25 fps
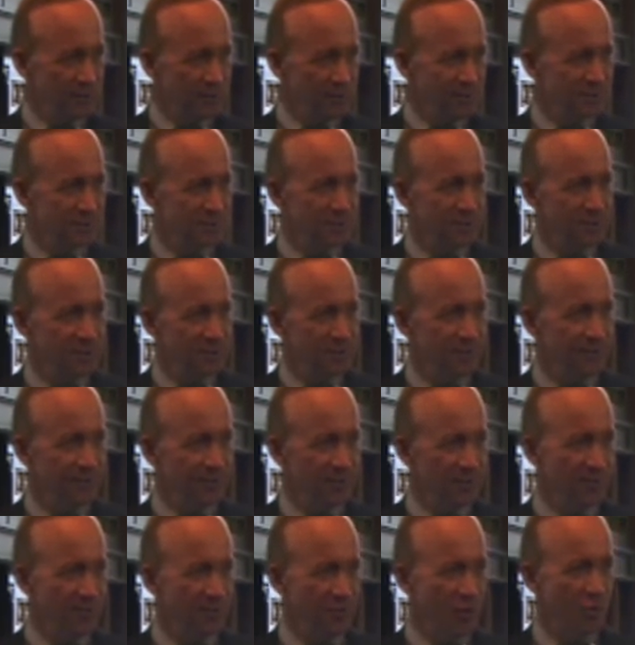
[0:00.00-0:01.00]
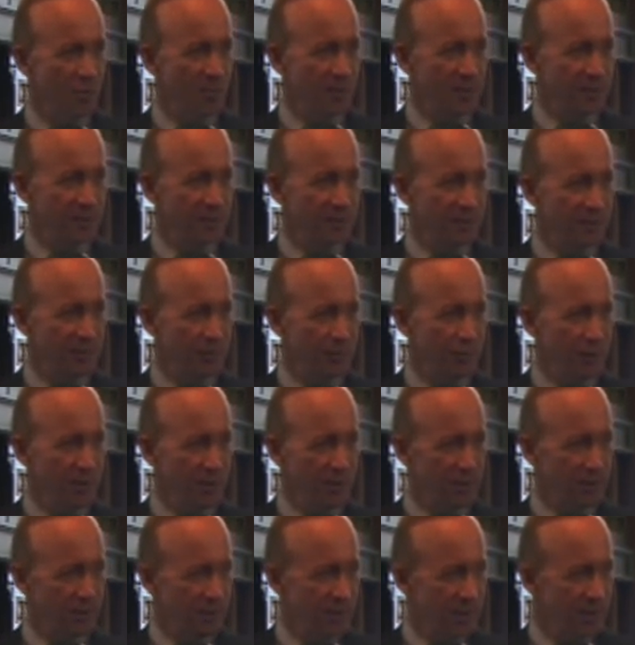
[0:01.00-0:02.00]
to concede for a moment that
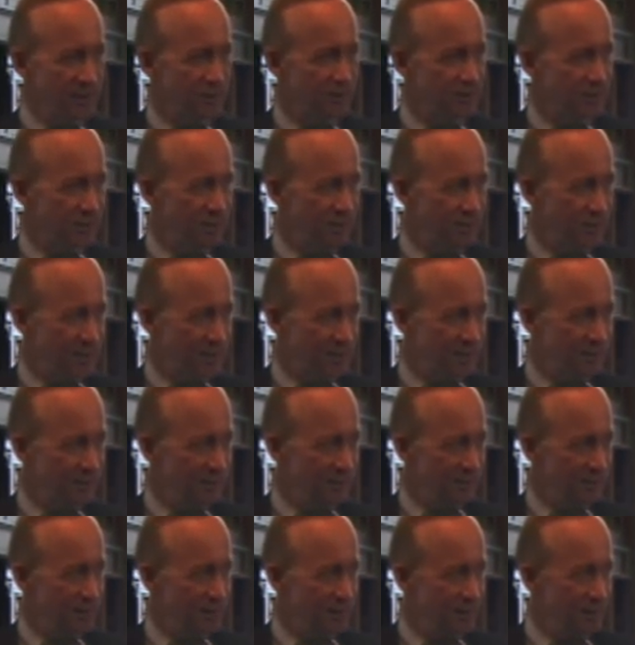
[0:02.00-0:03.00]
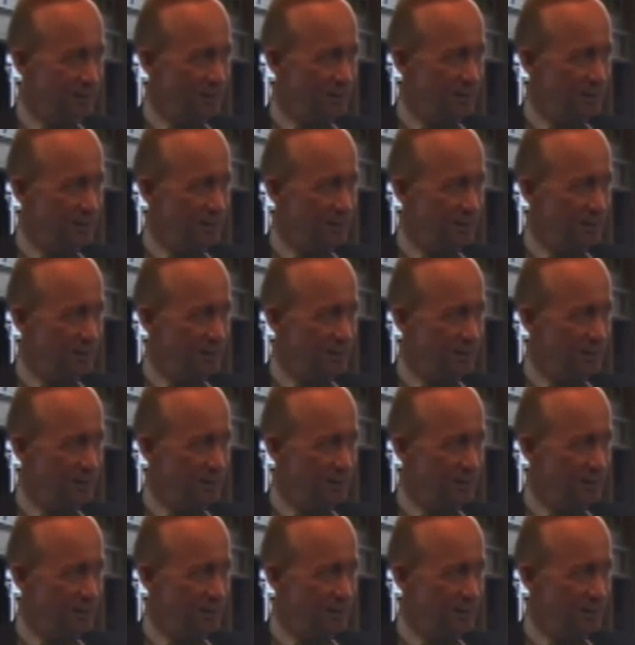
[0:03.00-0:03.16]
we are less connected,